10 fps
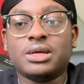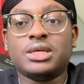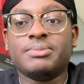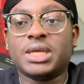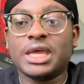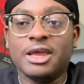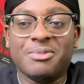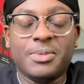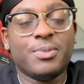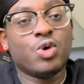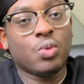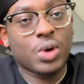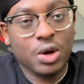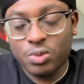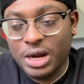He became a more
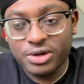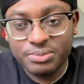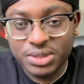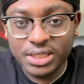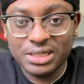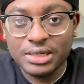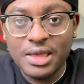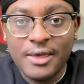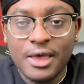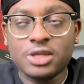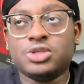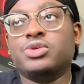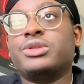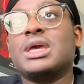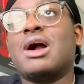well-rounded player. The only
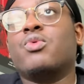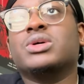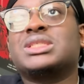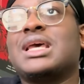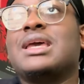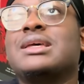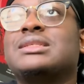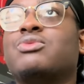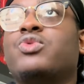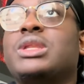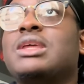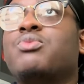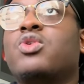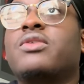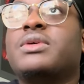thing I will say is we need
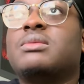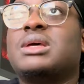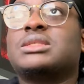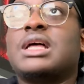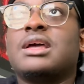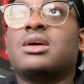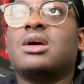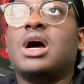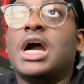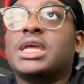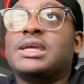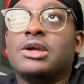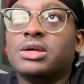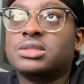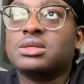more of him as like a
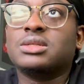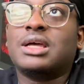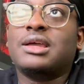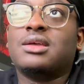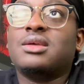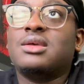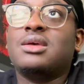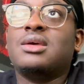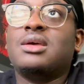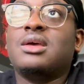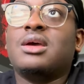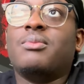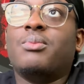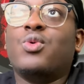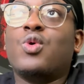character, like
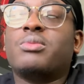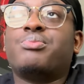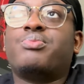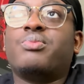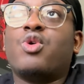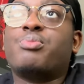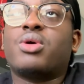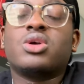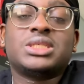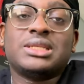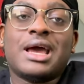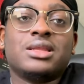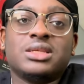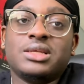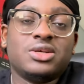more more
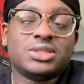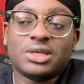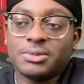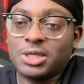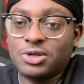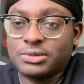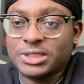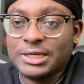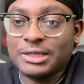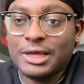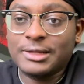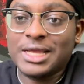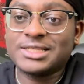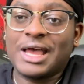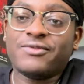personality or something. You know what I'm saying? Like
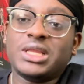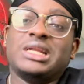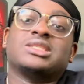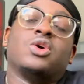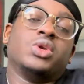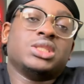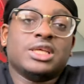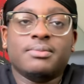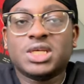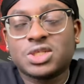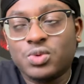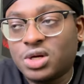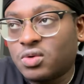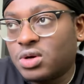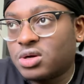that's I feel like that's the only thing missing with
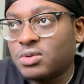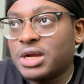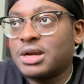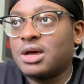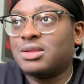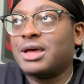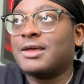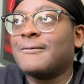Kuroko right now. Like